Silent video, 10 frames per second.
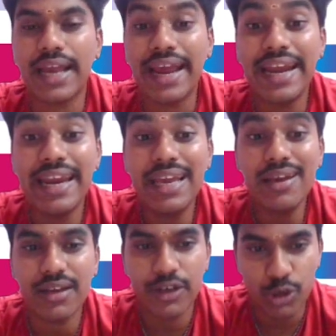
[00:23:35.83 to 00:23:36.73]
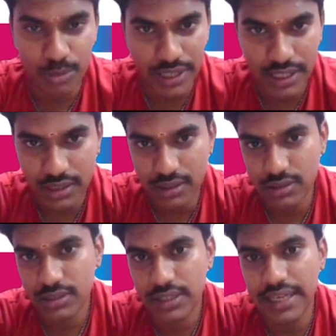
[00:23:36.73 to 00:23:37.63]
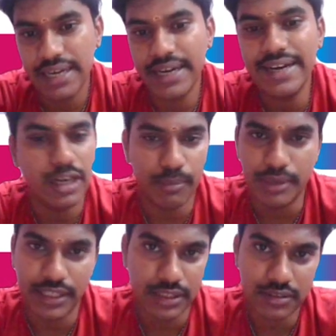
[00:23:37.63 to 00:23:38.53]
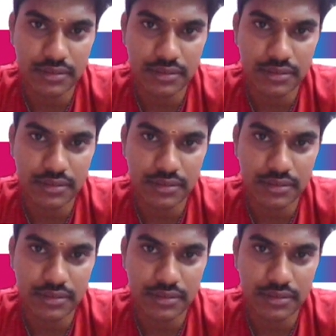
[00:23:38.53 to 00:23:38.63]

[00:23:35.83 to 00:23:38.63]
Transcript: any numerator, any denominator,